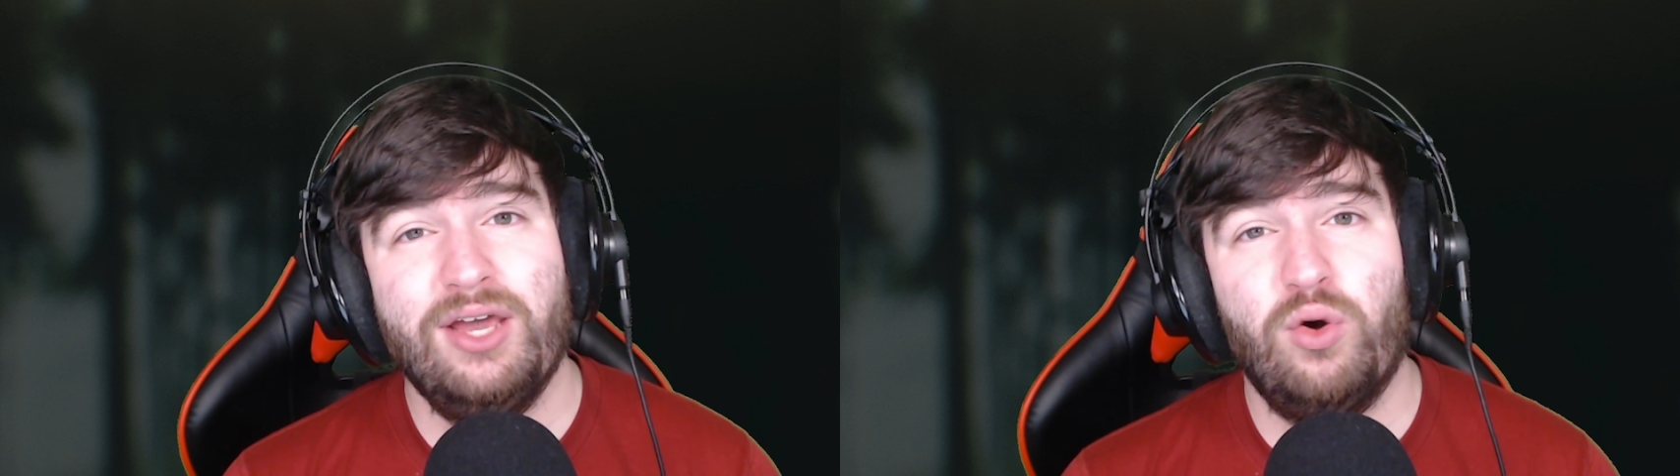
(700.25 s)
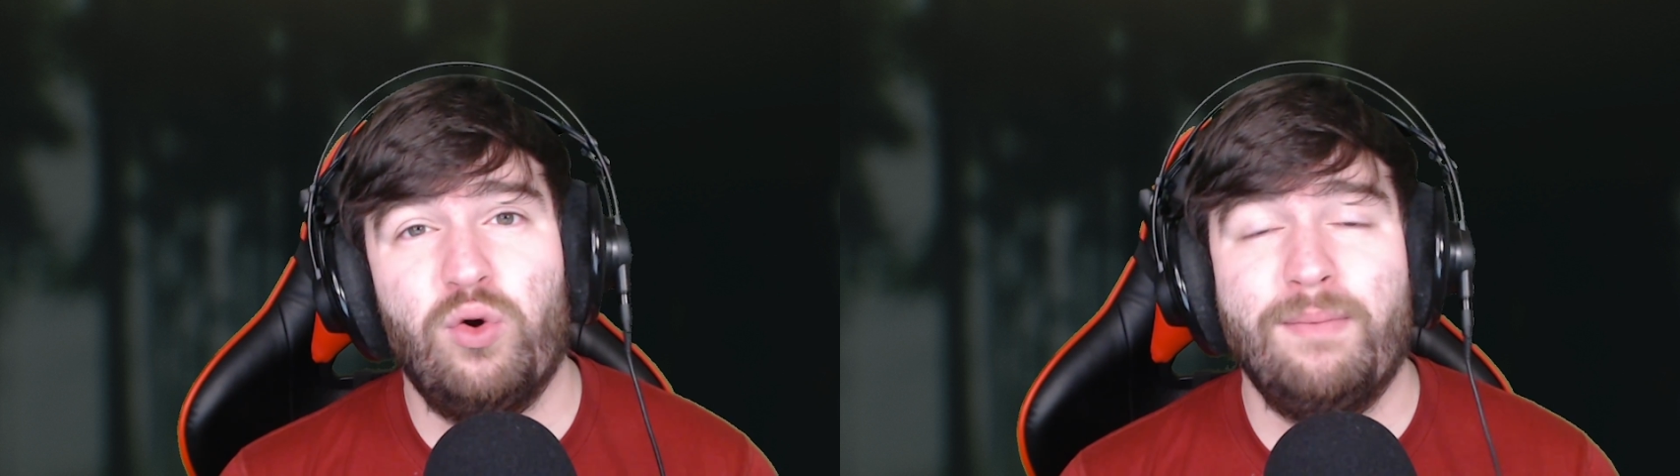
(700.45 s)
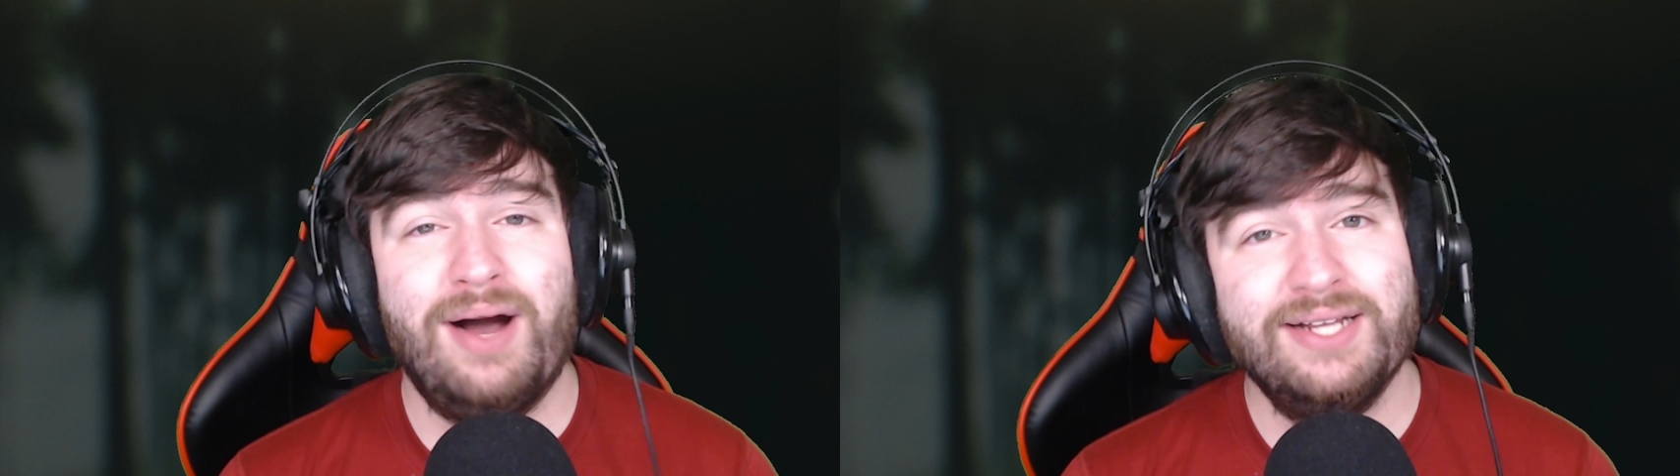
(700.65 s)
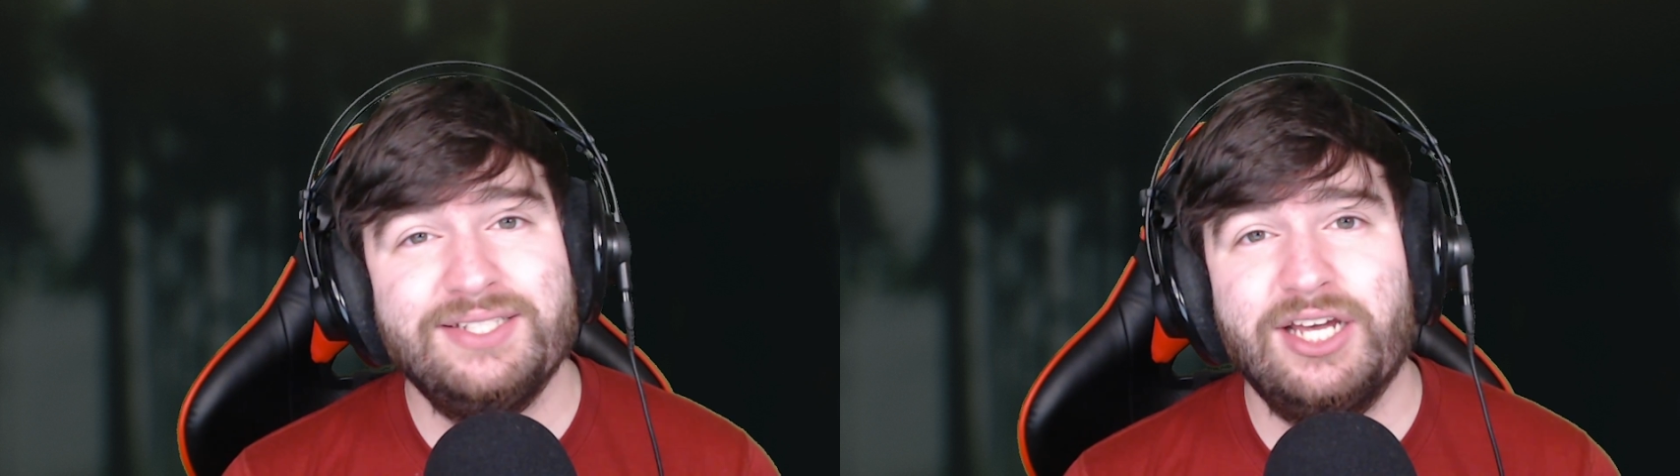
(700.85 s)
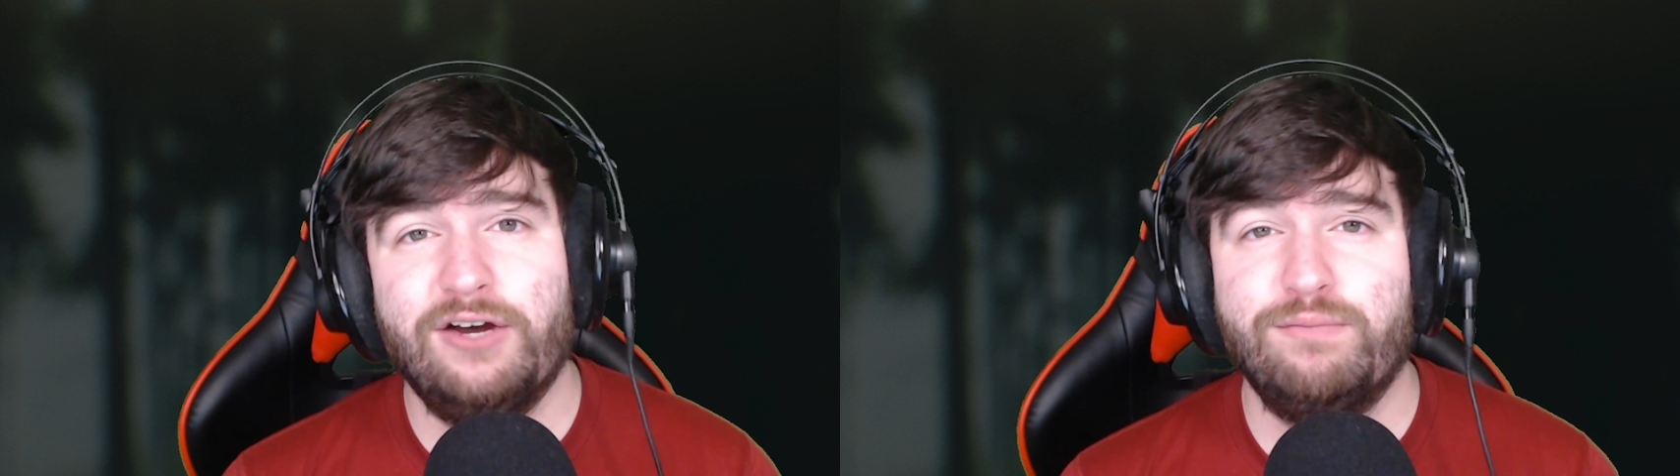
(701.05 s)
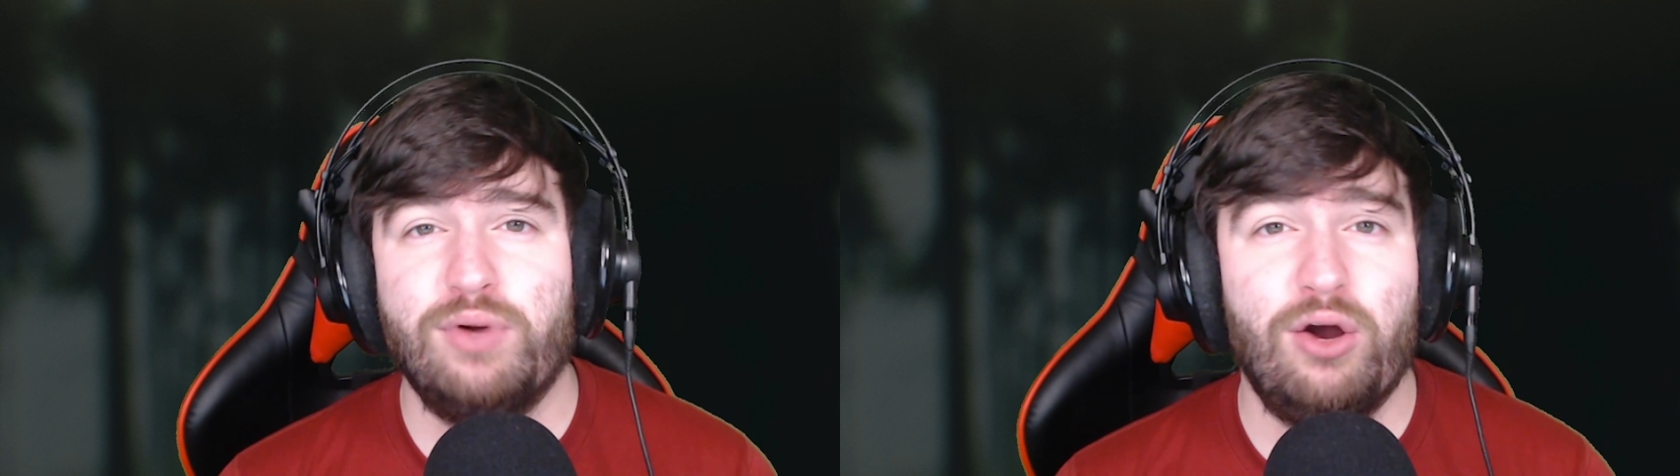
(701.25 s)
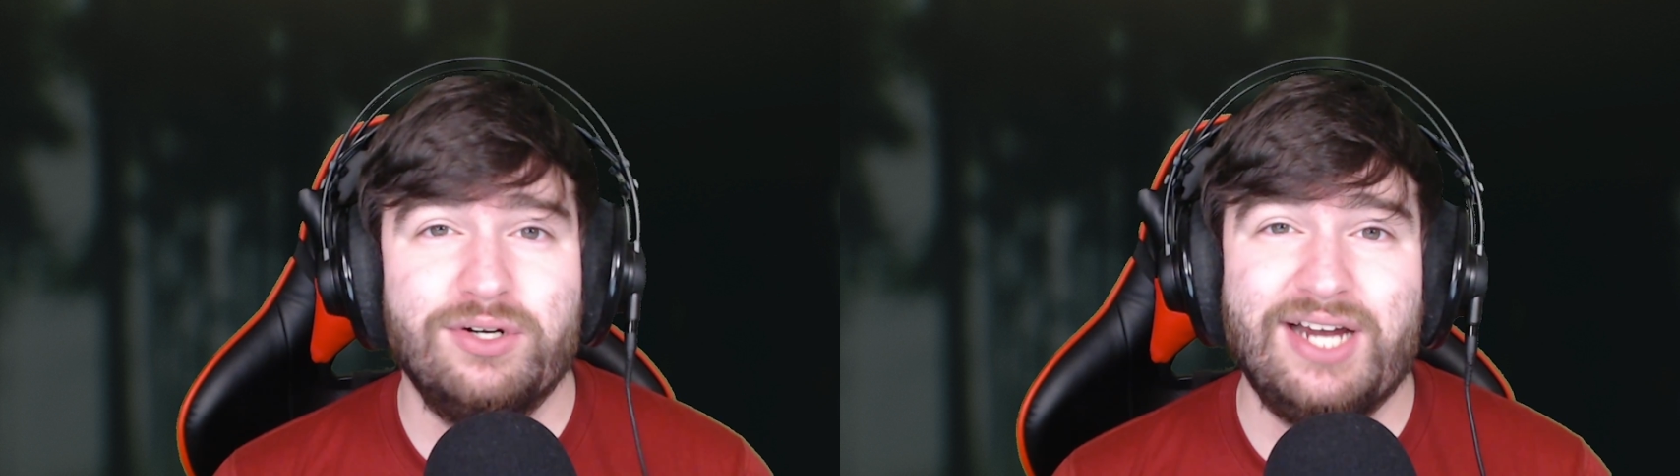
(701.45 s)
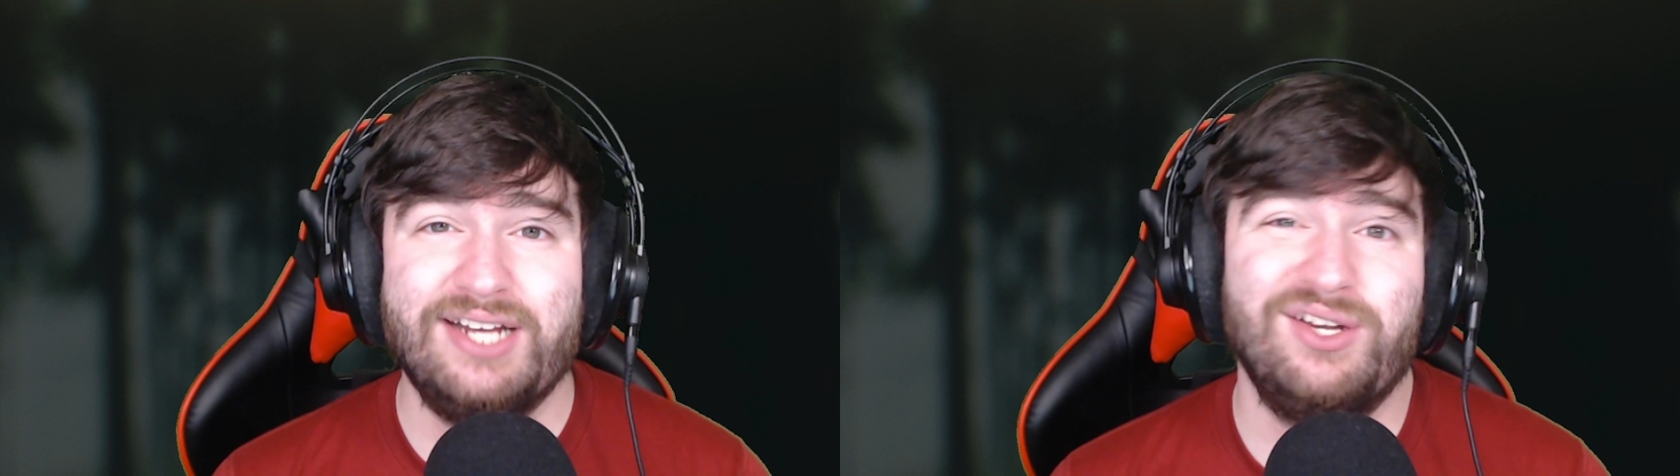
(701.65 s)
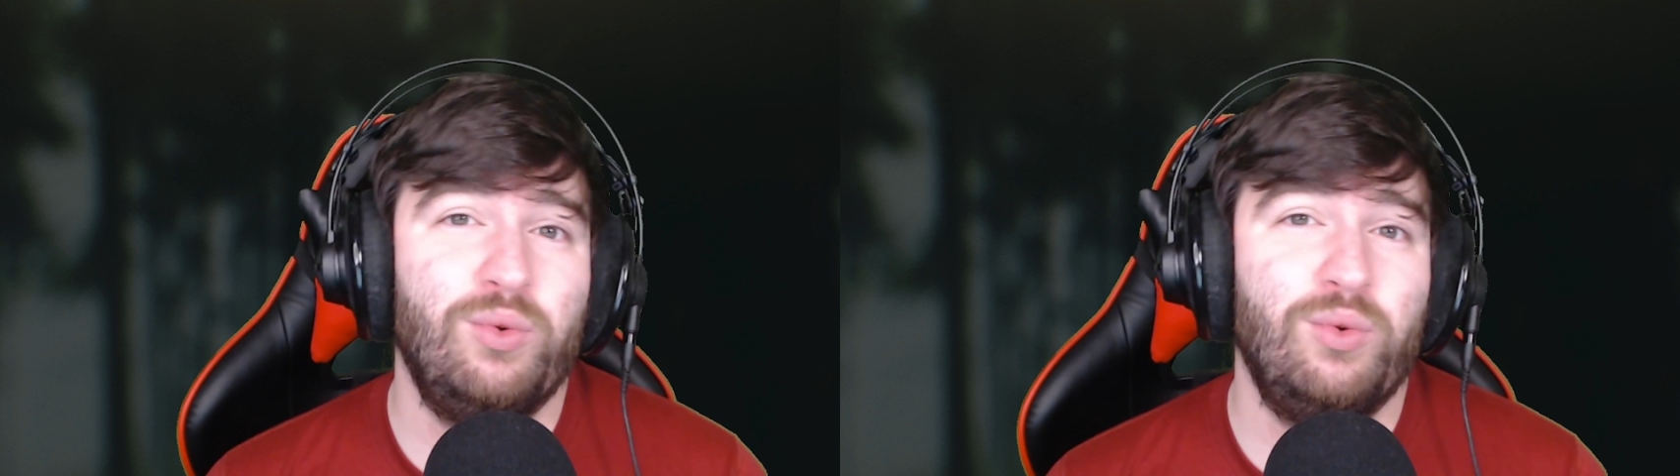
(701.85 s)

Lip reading: or a mindset of prioritizing